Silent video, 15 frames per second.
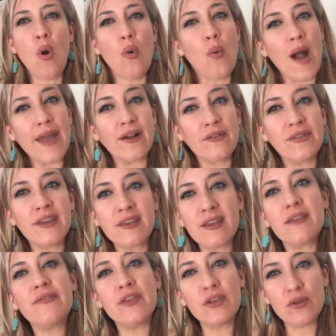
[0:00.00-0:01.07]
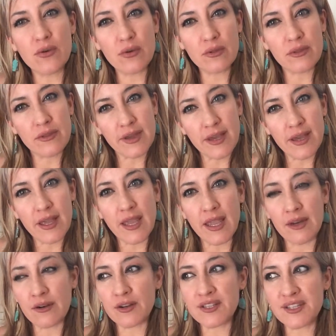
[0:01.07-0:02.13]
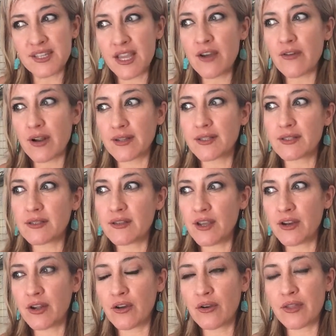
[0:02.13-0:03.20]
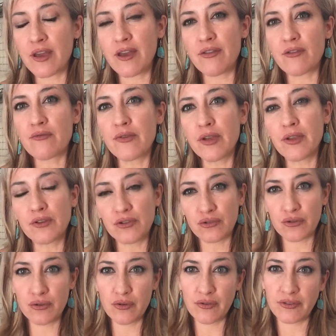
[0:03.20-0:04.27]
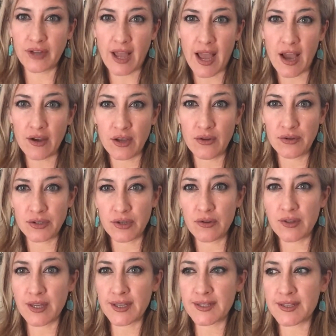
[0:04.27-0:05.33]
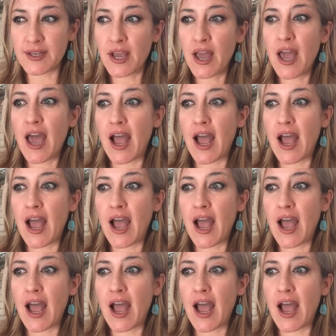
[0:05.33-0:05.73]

why don't they give you the inner secrets, the real truth to how you do this?